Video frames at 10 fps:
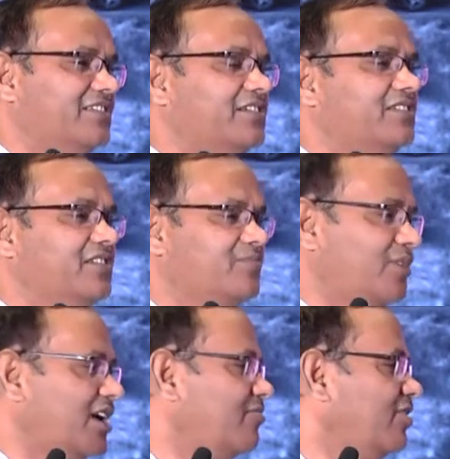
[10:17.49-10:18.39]
the, this
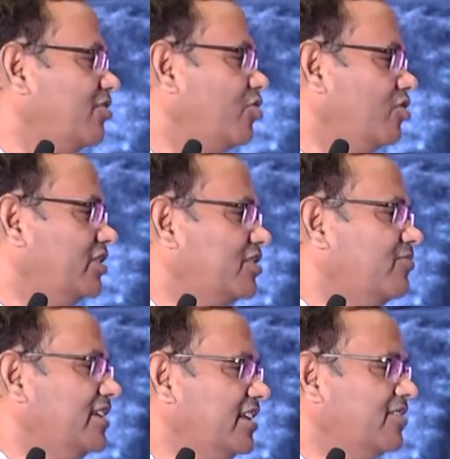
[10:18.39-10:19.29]
plan will go this
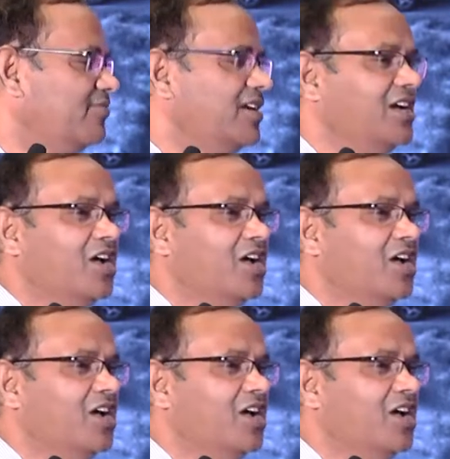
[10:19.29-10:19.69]
way, that way,